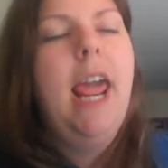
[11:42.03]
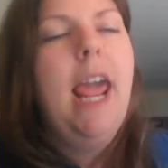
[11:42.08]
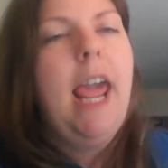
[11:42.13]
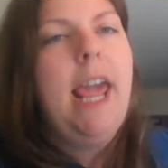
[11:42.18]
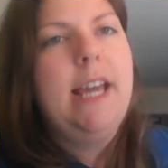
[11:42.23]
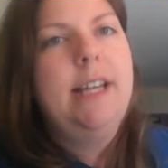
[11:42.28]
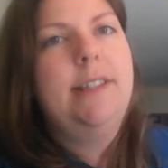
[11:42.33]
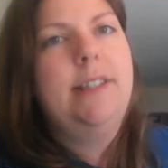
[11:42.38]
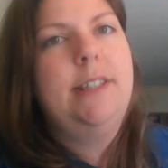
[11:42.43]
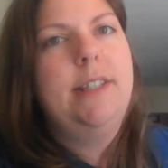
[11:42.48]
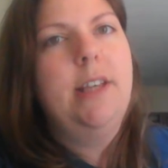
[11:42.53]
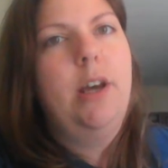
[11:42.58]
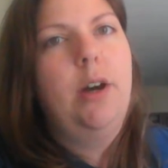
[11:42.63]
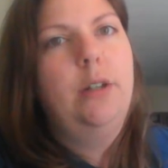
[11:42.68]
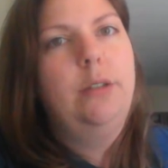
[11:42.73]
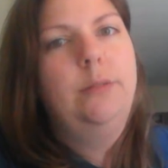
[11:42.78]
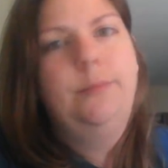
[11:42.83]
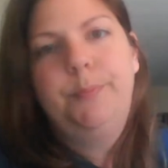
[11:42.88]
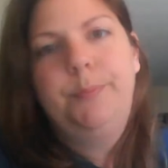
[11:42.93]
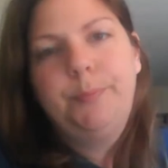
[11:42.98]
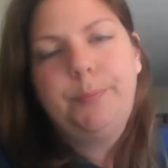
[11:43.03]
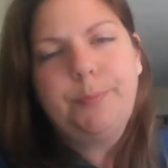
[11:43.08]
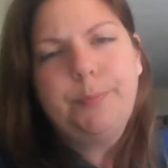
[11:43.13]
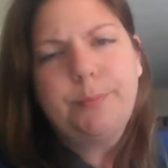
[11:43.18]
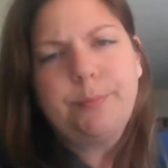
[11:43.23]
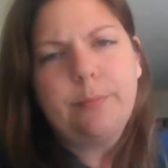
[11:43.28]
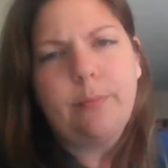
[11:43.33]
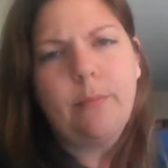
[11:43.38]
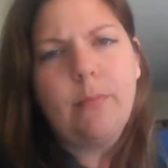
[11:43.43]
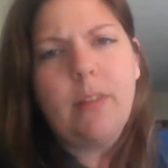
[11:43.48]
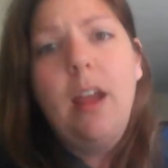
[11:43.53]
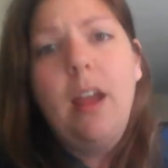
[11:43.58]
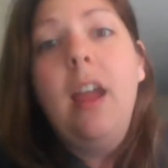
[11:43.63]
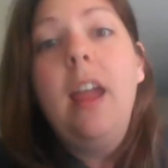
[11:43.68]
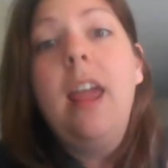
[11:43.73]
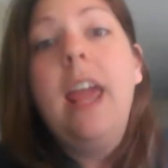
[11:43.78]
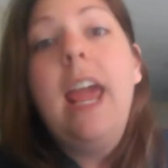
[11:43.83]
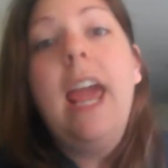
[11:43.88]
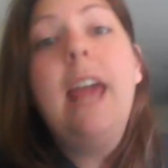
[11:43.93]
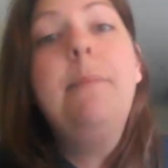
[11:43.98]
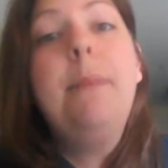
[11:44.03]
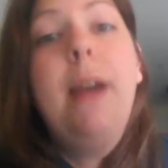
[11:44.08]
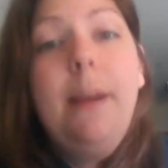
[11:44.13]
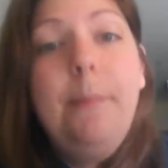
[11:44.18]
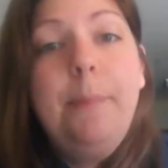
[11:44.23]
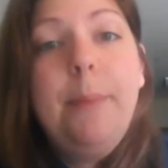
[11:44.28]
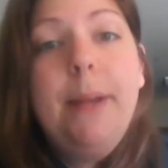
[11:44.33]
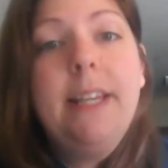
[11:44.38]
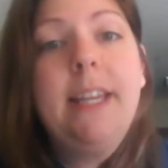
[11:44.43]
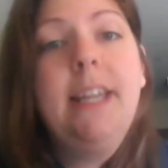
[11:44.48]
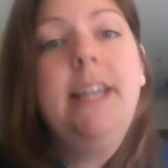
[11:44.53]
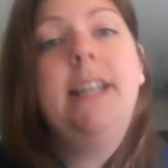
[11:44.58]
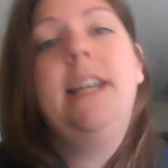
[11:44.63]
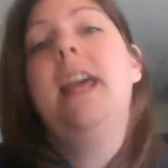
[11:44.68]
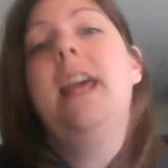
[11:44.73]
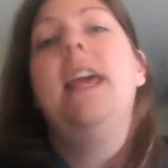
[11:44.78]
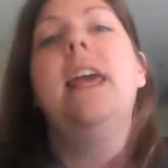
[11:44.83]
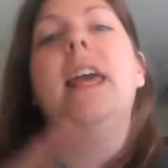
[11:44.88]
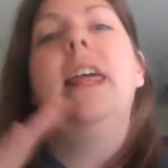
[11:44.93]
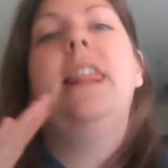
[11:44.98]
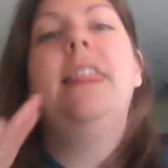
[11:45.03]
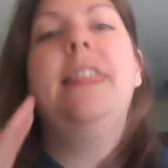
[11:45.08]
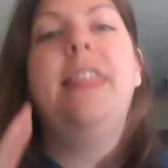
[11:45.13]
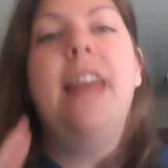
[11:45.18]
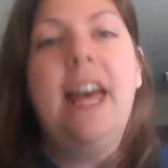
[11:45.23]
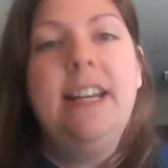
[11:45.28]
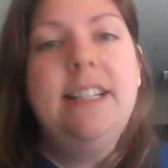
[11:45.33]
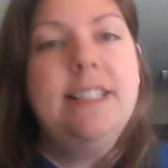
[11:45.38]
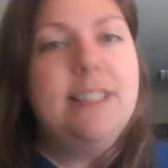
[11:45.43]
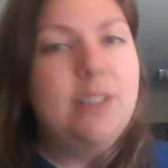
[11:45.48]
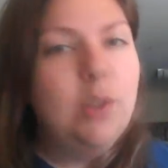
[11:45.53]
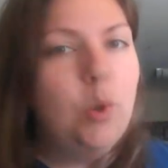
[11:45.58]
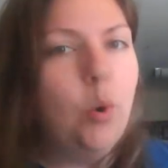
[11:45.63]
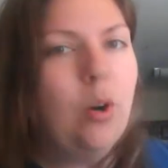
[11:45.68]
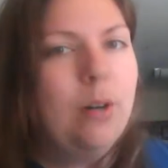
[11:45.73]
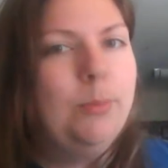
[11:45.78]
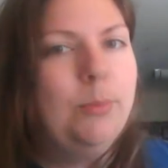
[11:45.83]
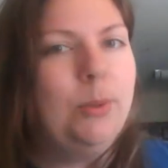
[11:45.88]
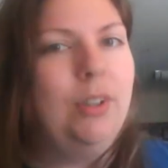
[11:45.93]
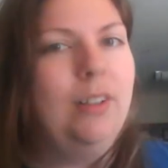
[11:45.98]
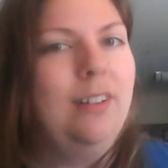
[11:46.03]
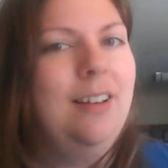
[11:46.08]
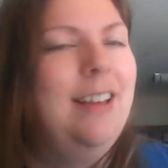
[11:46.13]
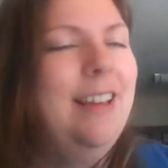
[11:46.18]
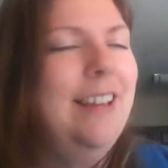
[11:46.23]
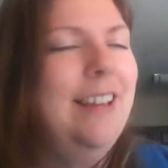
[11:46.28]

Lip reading: And so, in my opinion, that is normal.